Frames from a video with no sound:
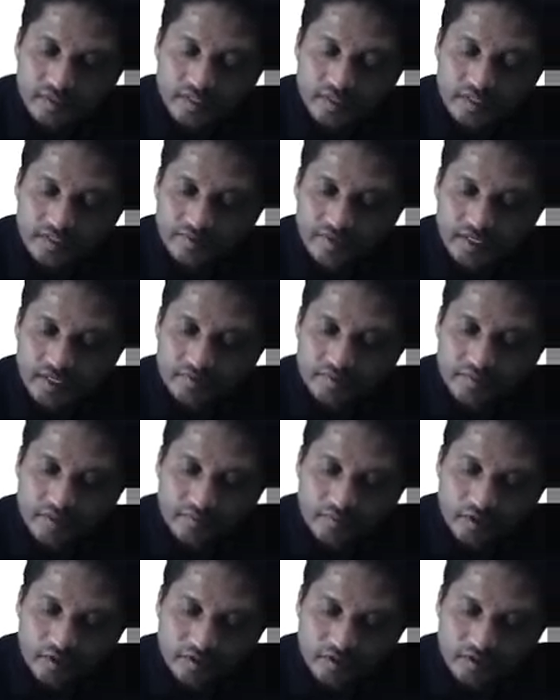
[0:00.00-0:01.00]
divided by
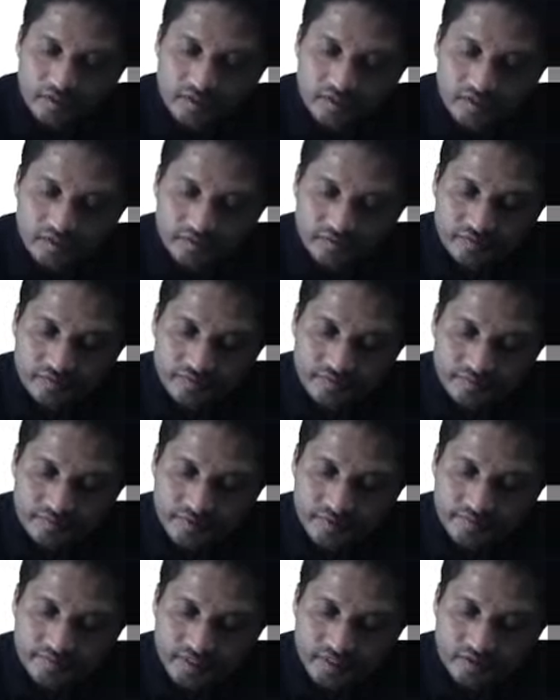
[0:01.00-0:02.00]
modulus of
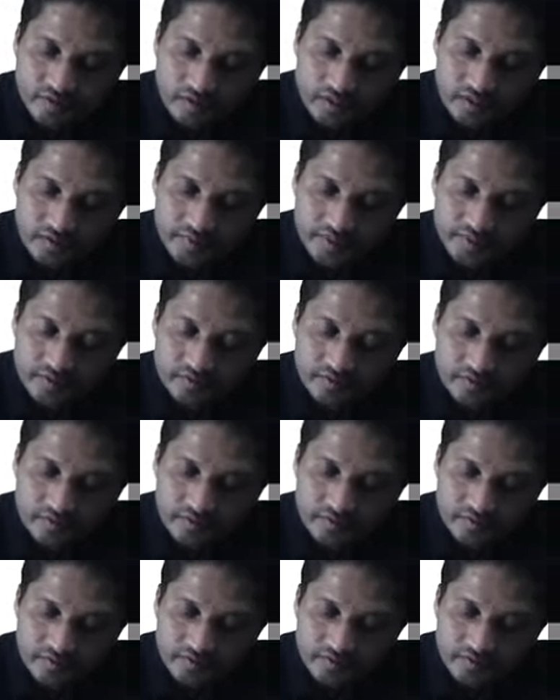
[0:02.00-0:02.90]
b1 cross b2.